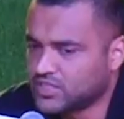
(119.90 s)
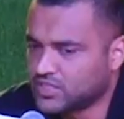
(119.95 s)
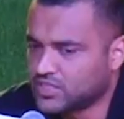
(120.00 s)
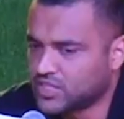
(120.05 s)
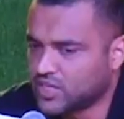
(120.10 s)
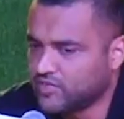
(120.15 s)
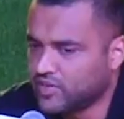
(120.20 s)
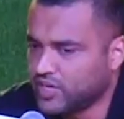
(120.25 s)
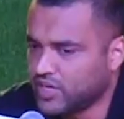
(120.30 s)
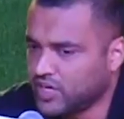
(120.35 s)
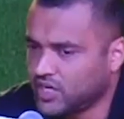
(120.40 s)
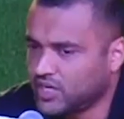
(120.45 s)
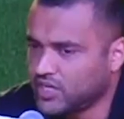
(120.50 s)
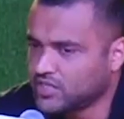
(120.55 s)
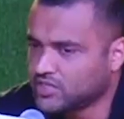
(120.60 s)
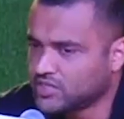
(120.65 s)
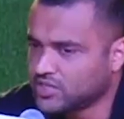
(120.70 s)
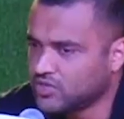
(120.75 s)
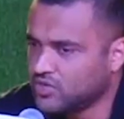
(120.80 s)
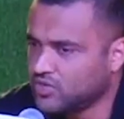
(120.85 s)
seven, eight
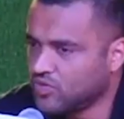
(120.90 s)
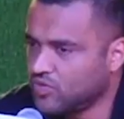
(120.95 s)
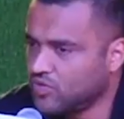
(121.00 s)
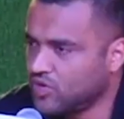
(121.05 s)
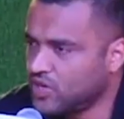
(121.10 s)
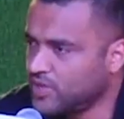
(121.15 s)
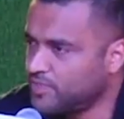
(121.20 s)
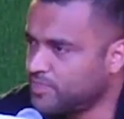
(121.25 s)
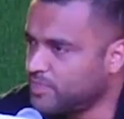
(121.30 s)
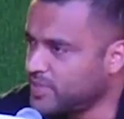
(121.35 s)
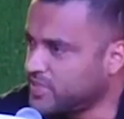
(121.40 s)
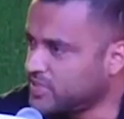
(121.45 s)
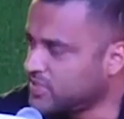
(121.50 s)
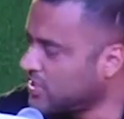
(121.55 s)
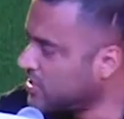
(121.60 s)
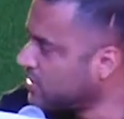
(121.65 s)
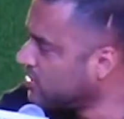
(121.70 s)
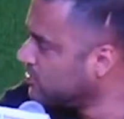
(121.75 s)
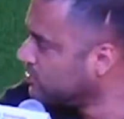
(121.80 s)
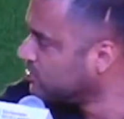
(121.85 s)
years ago, only
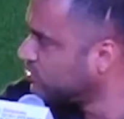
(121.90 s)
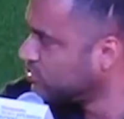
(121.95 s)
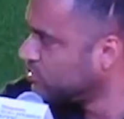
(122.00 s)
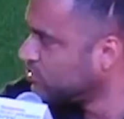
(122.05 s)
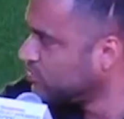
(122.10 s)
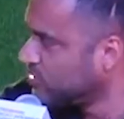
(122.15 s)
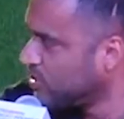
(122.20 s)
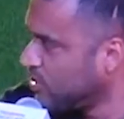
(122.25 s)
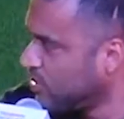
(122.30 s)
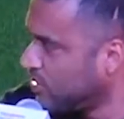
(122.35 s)
pizza used to be